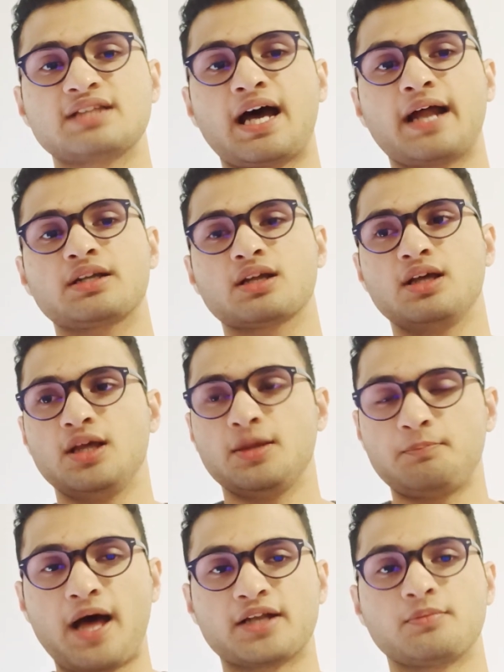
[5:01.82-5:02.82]
that
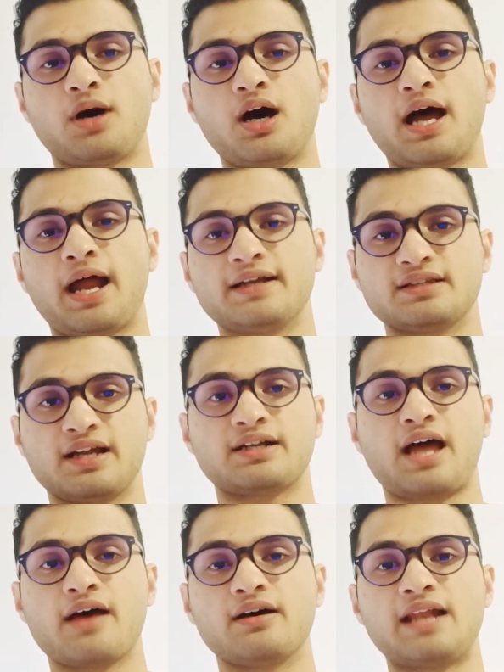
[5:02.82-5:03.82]
Panama and the
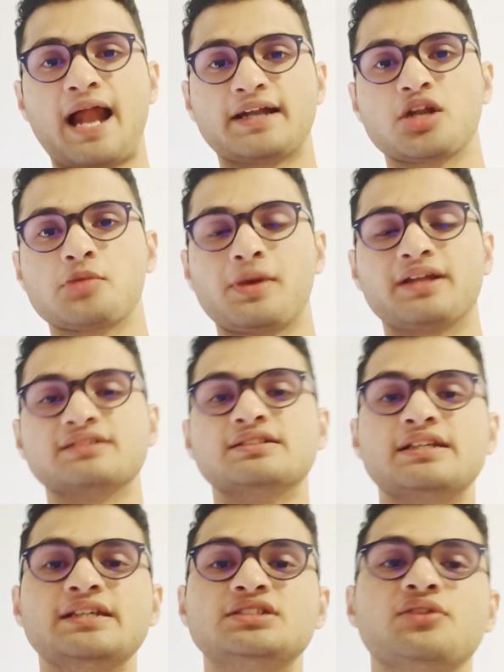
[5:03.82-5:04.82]
entire Latin American
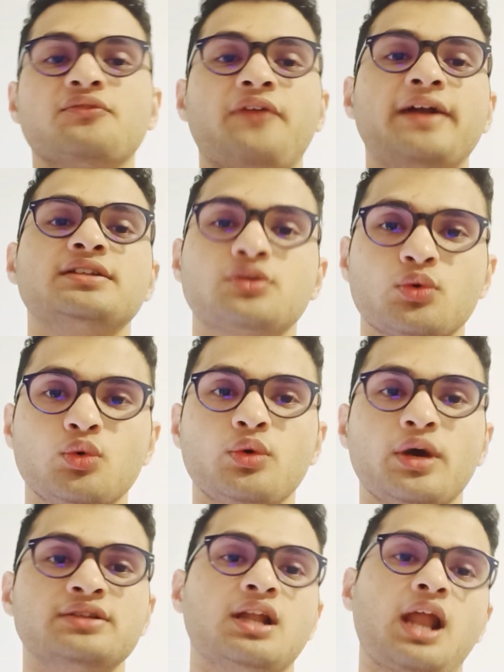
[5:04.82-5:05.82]
region went through
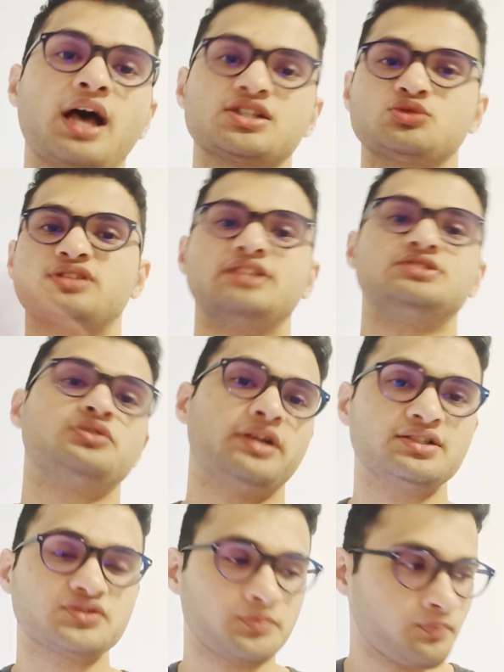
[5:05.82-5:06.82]
in the last 2
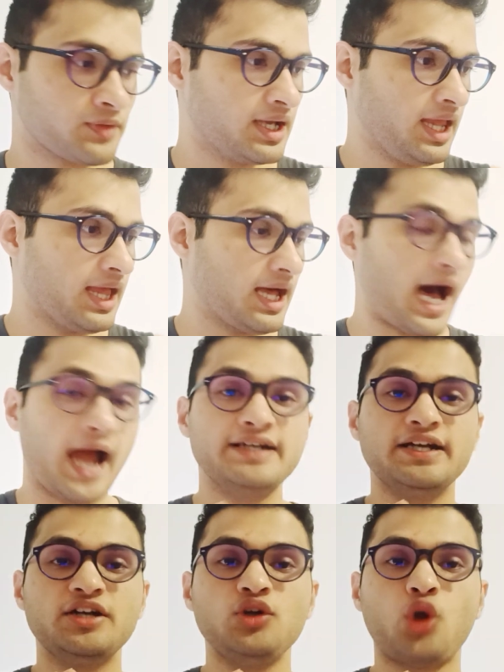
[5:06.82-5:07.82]
centuries, I
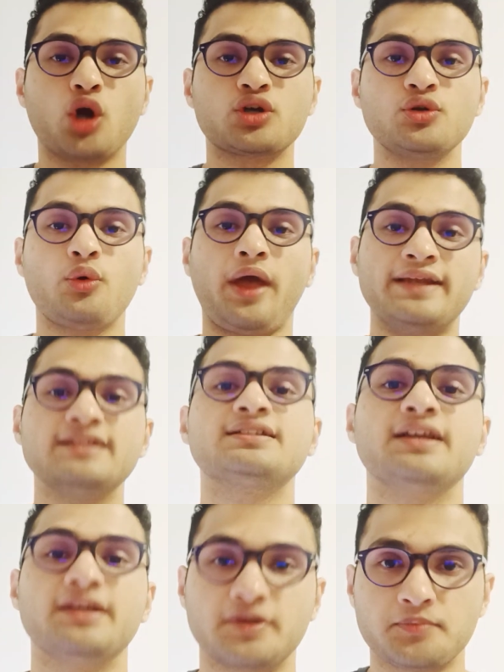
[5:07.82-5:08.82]
did not know
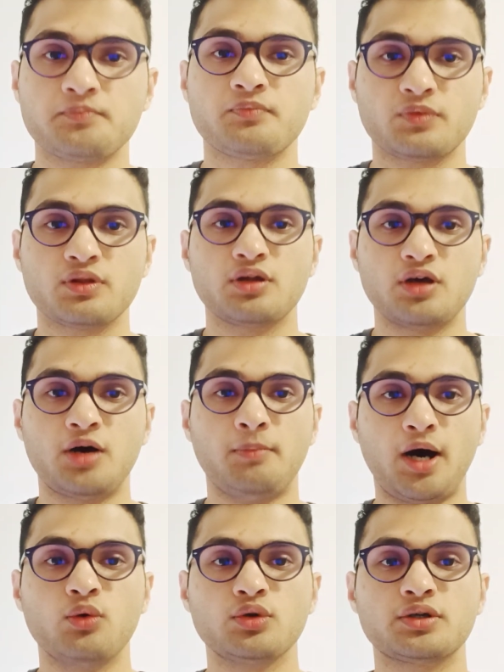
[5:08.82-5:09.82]
anything
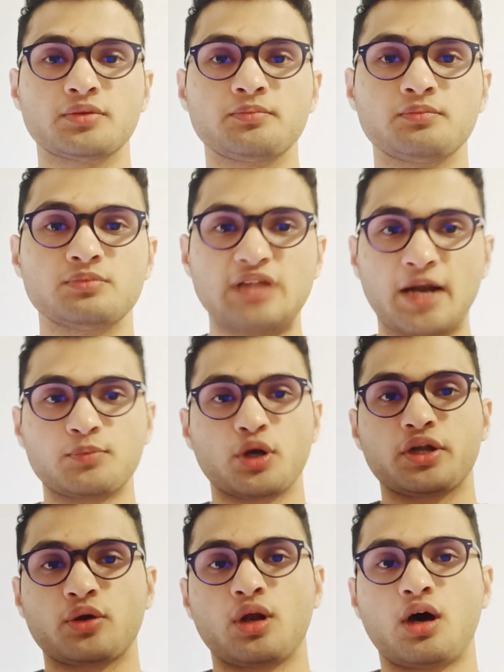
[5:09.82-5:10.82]
about that
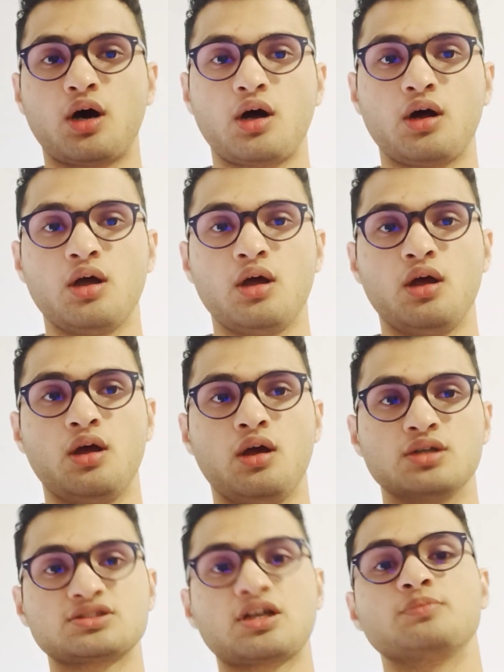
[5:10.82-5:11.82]
particular
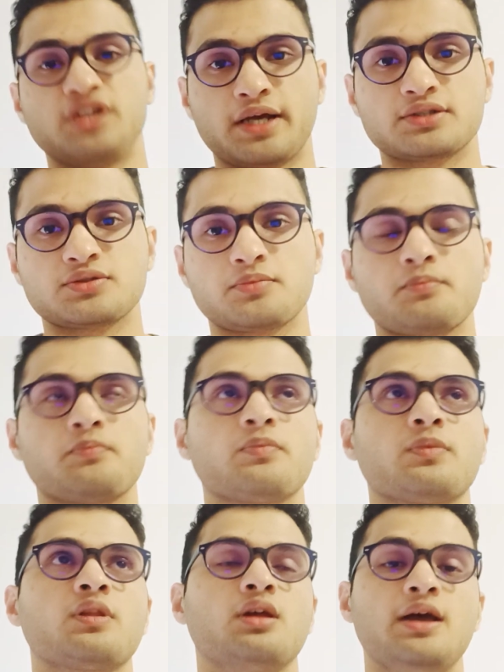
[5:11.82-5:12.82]
subject.
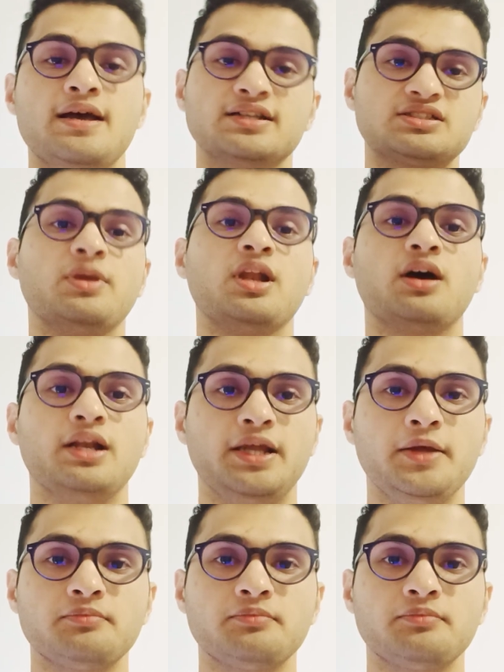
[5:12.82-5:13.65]
Similarly,